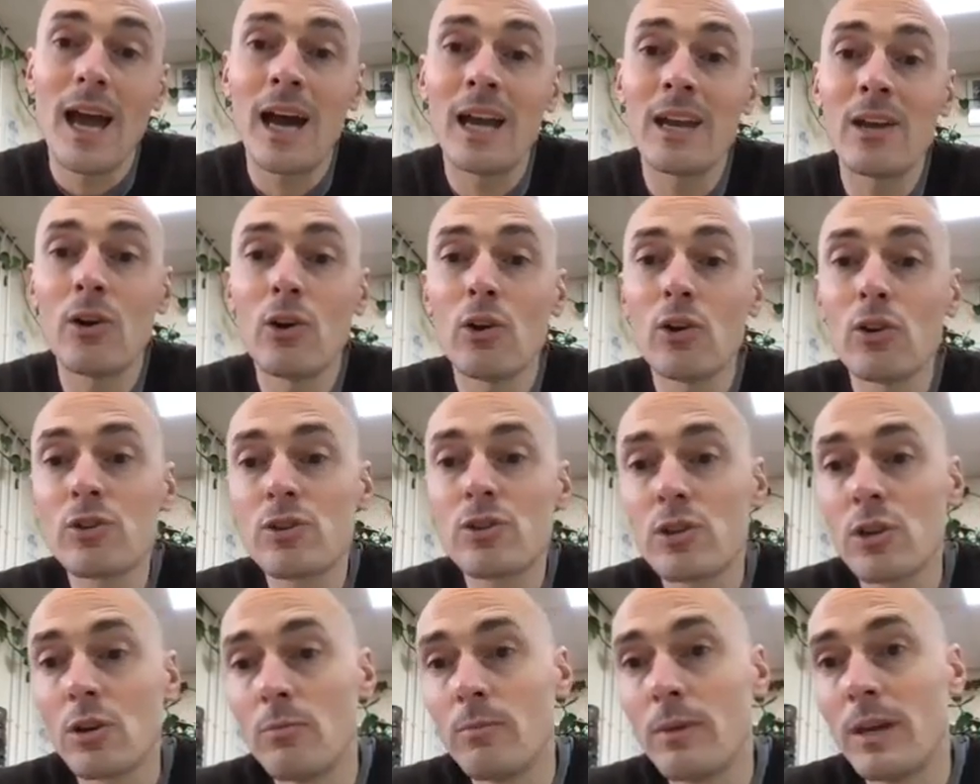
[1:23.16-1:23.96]
And it
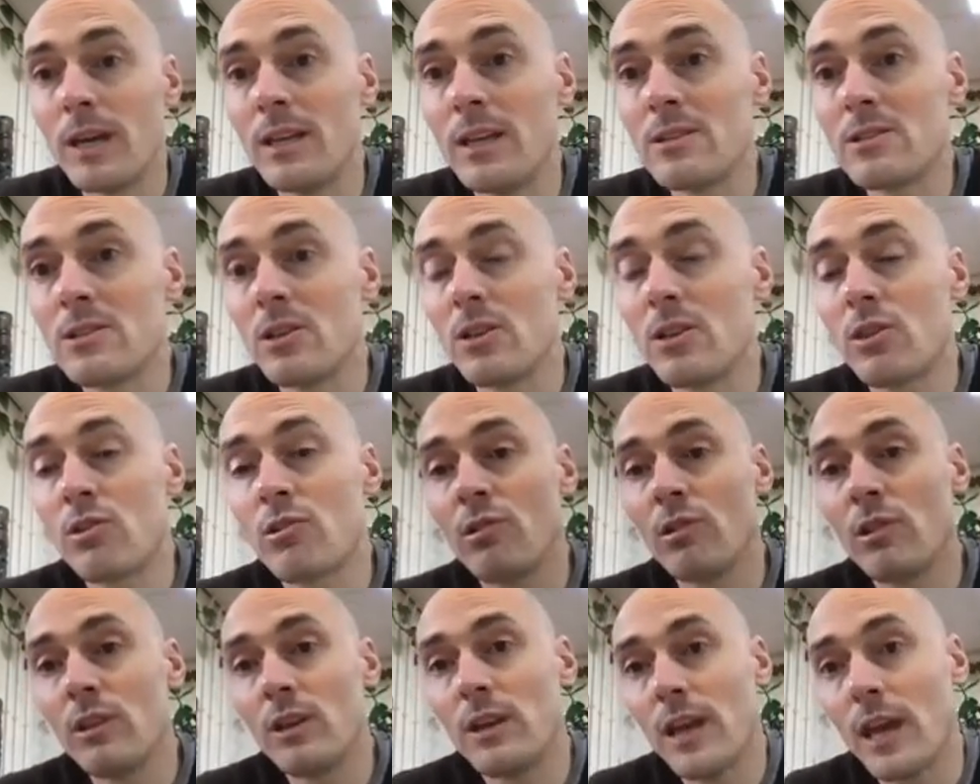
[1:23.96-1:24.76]
also means that
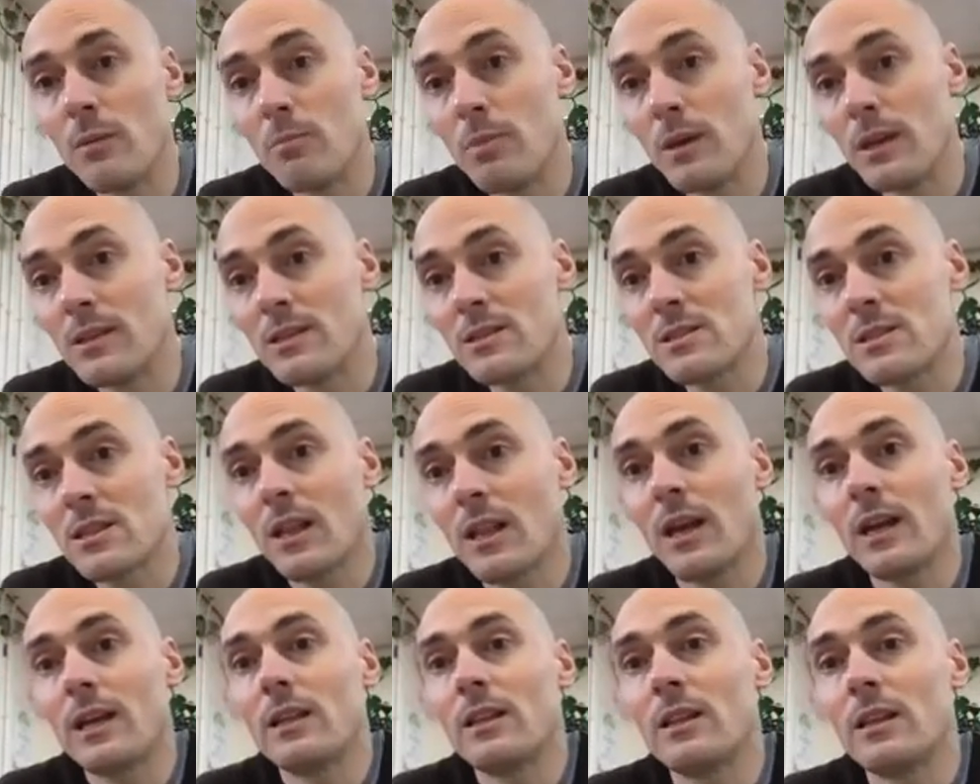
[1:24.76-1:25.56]
through the day being
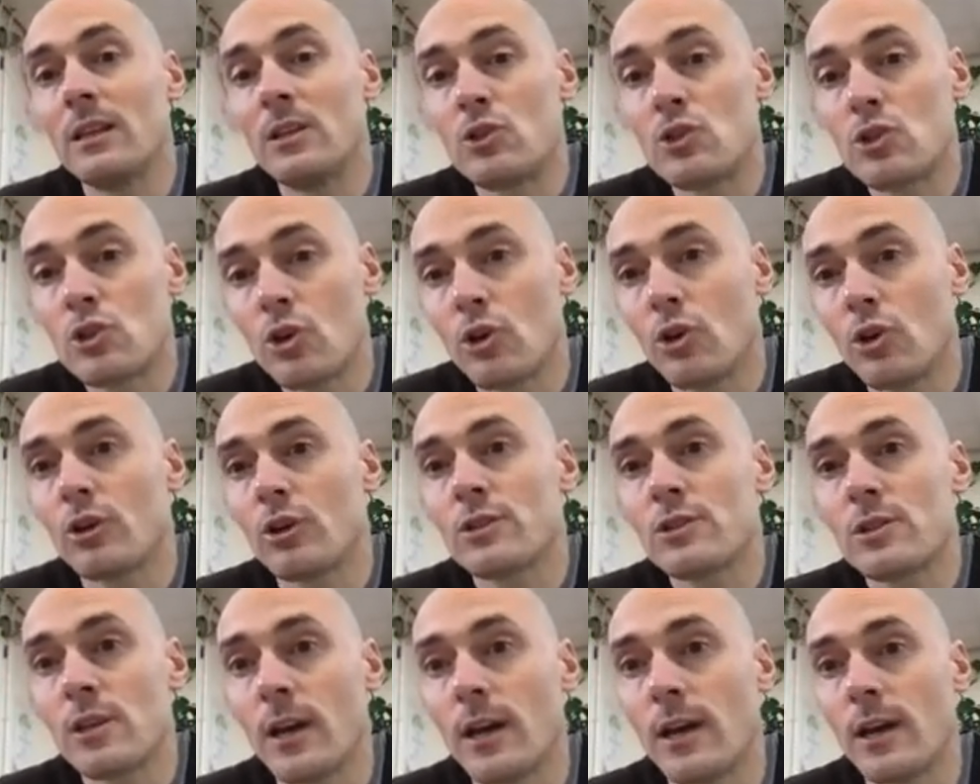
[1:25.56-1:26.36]
slightly
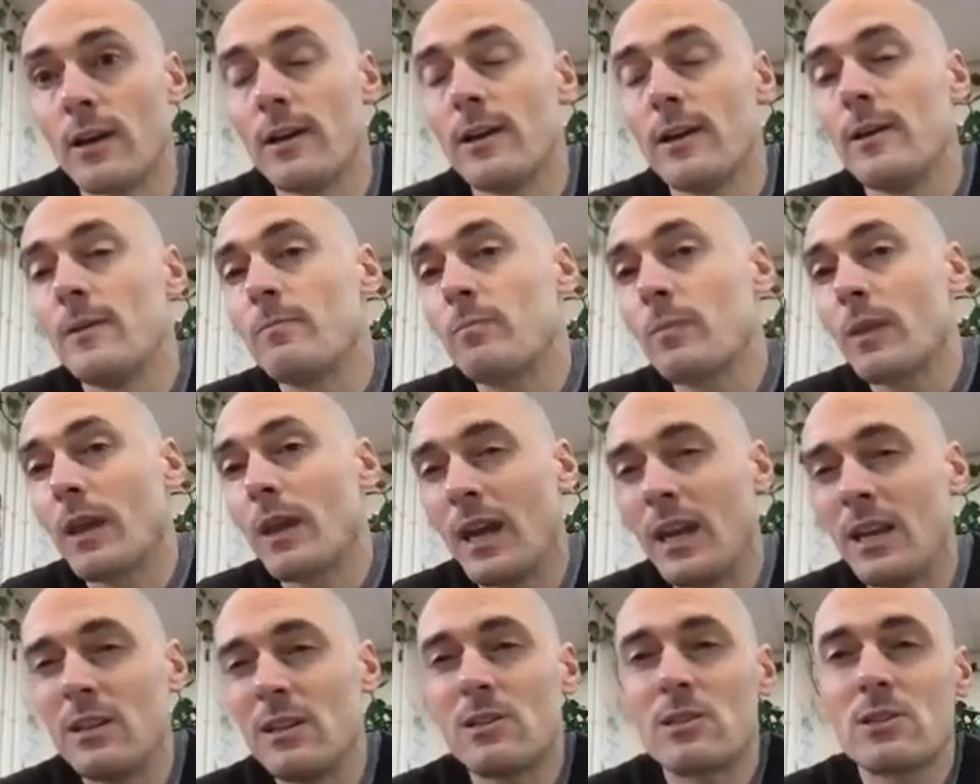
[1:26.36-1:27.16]
shorter,
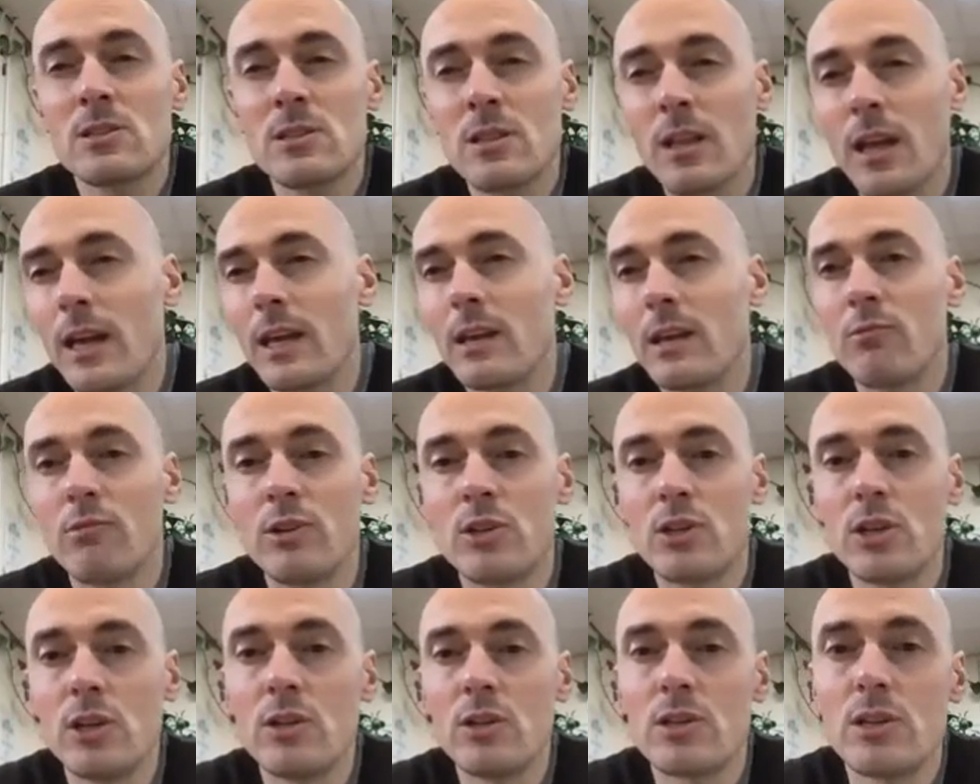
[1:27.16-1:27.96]
it slightly
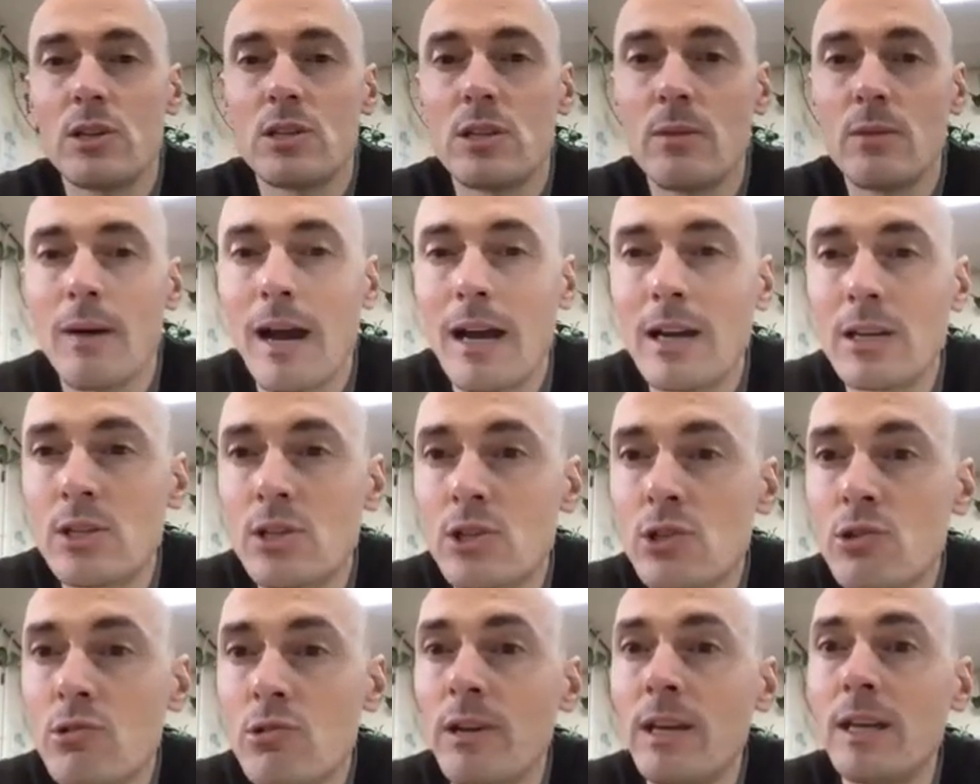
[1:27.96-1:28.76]
reduces the amount of
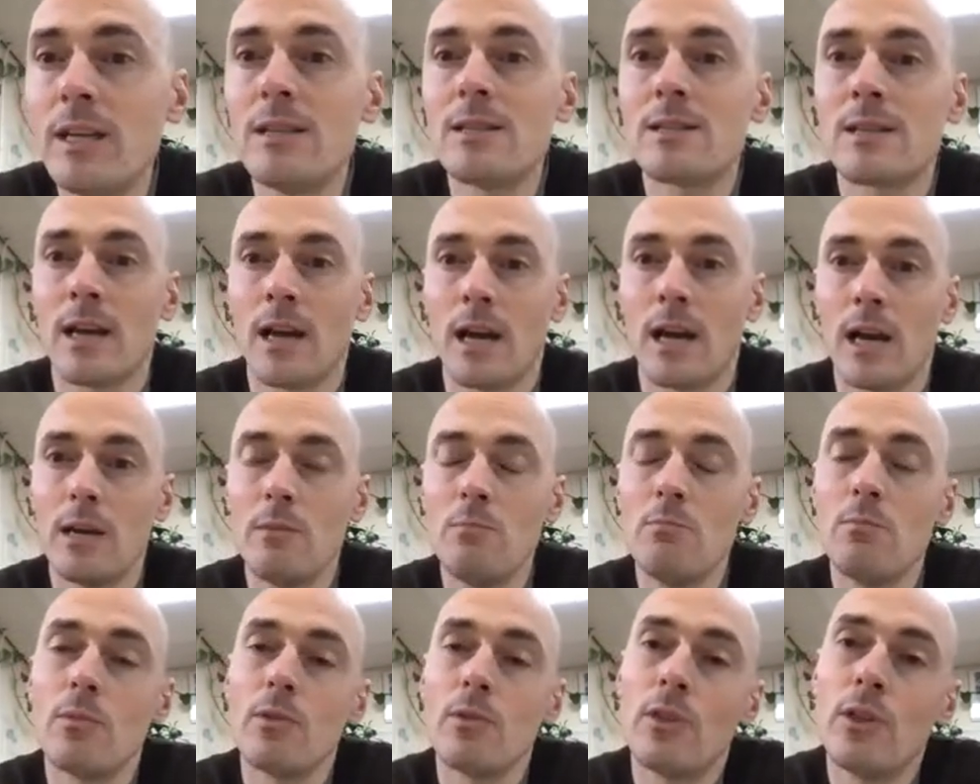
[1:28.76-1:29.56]
screen
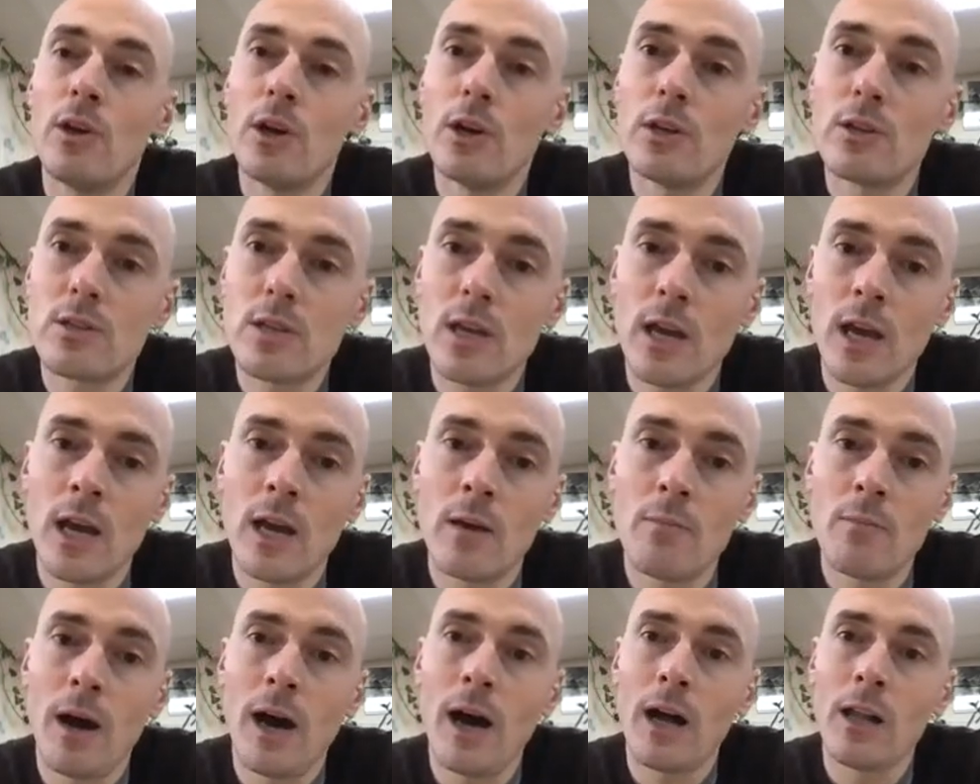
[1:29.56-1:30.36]
time that
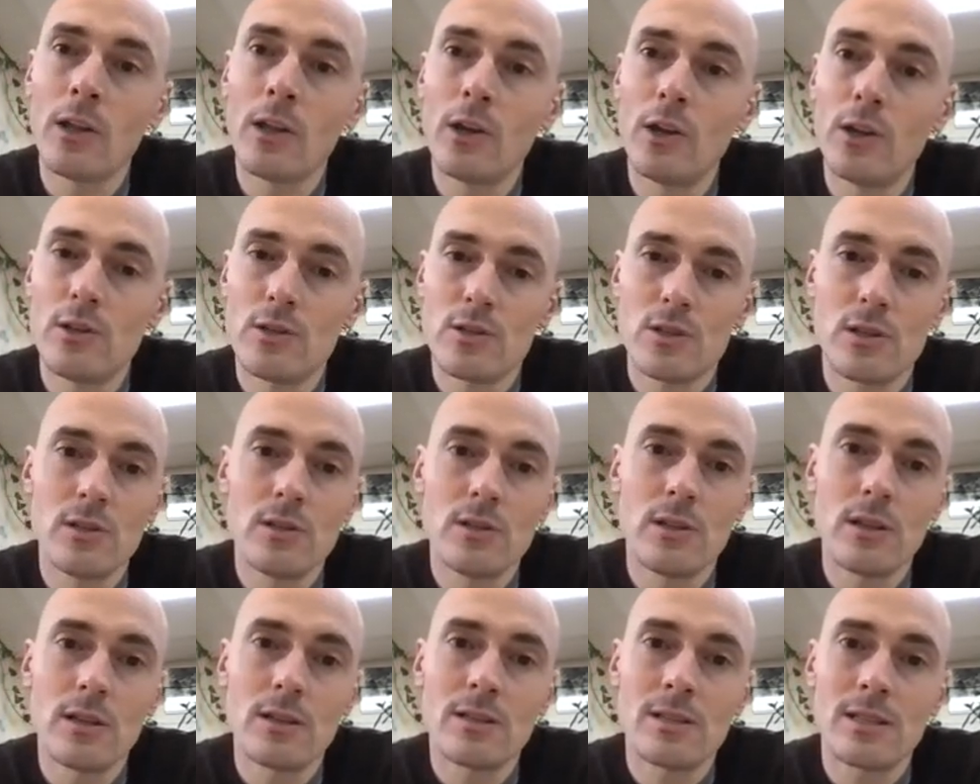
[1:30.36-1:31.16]
our learners
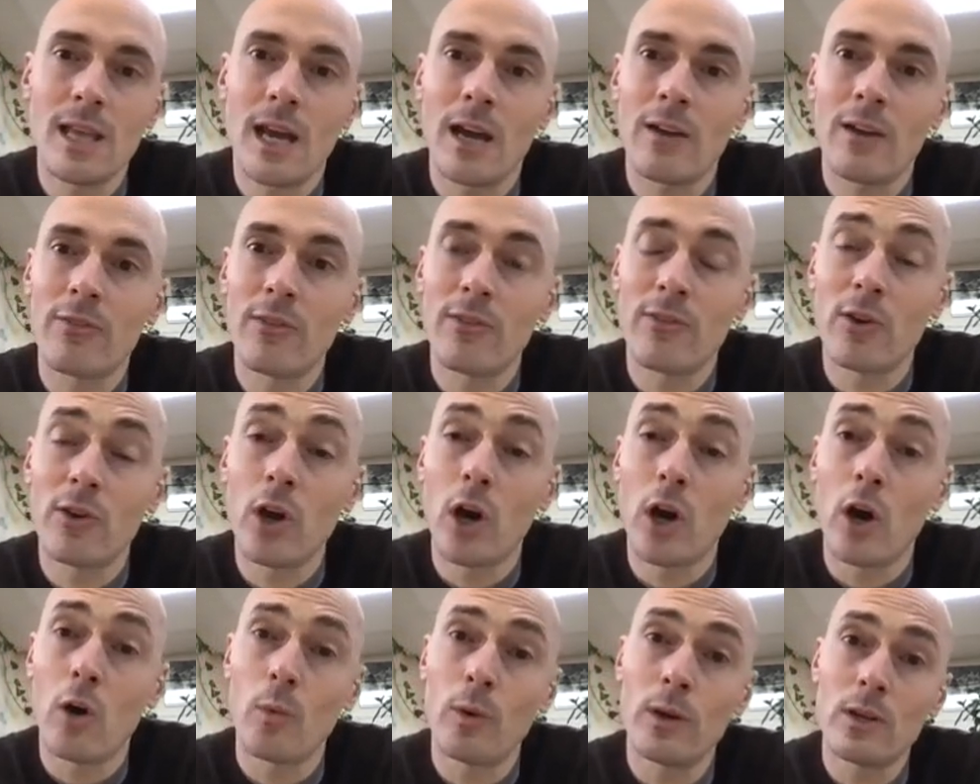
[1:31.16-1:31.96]
and staff have
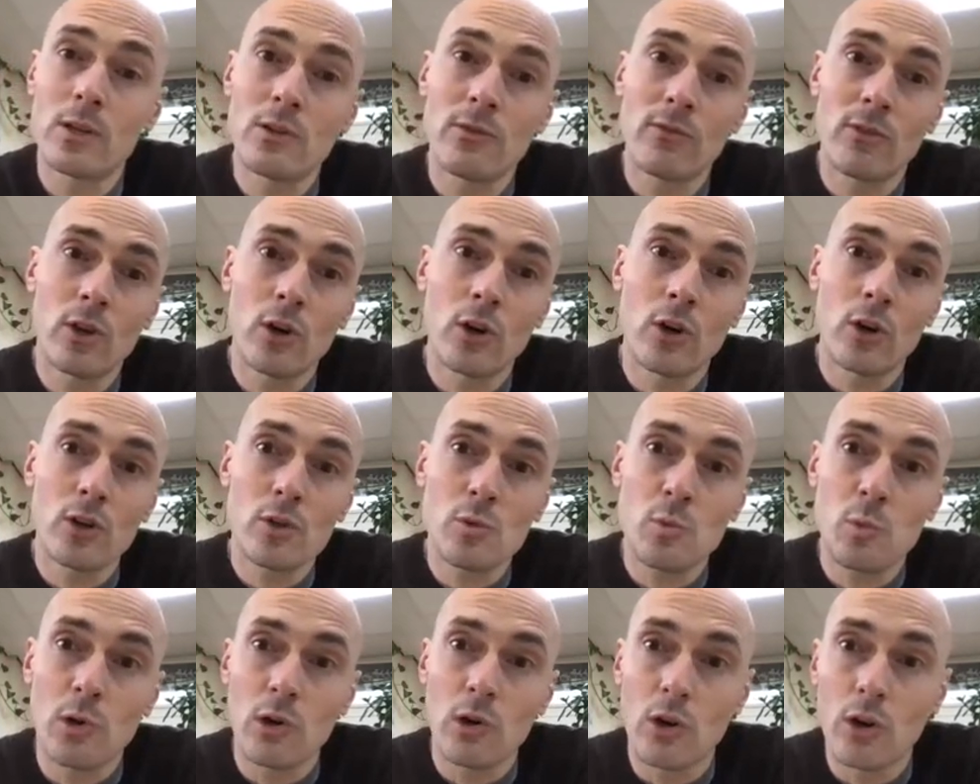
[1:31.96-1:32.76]
got, which of
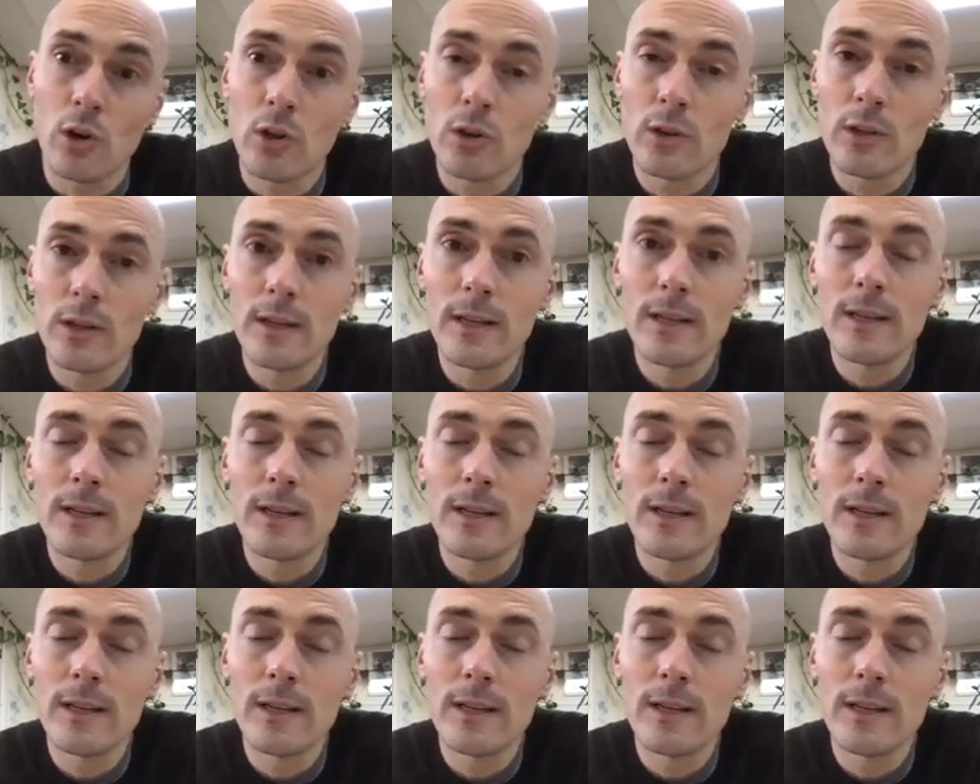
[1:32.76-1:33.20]
course we're all